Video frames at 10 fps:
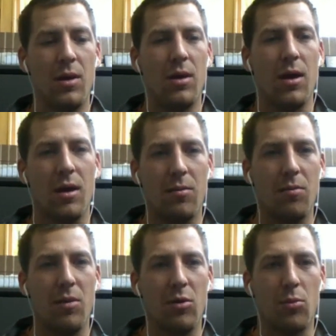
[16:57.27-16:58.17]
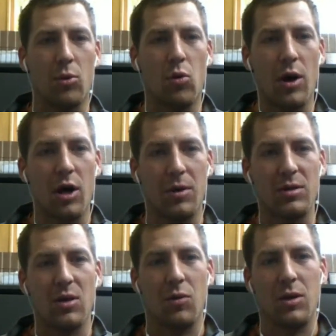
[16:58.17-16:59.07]
and minimum
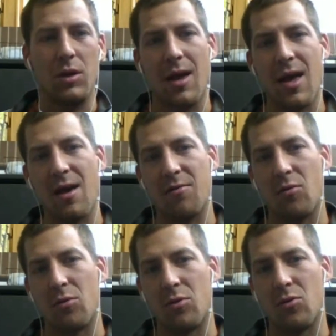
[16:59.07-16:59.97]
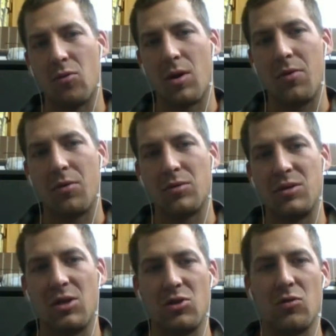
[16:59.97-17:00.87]
requirements that we need to have in order to run
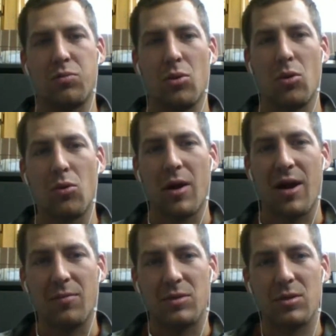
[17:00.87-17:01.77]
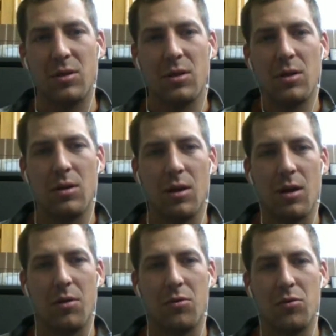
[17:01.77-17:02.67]
those digital programs
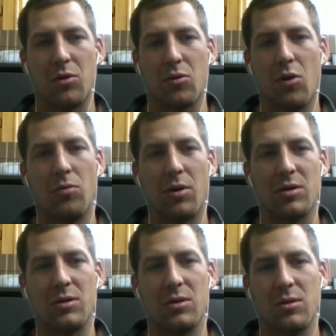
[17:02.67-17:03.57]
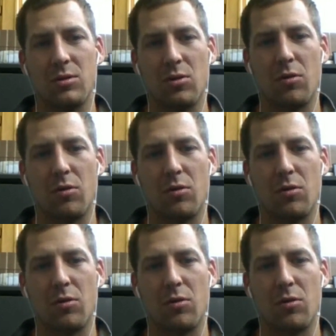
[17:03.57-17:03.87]
through the Chromebooks. So it